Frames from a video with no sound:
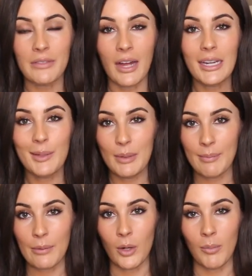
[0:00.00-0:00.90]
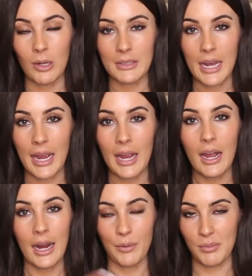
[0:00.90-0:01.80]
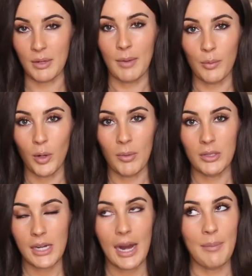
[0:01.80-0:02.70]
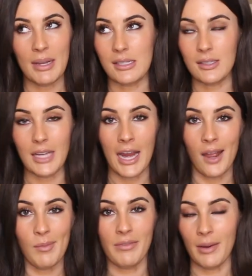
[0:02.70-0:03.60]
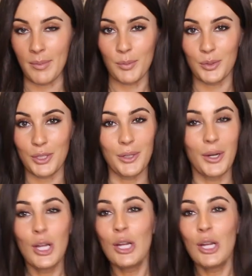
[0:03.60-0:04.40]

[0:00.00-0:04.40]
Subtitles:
If I could be in my robe all day, I would be in my robe all day. I basically am if I'm able to.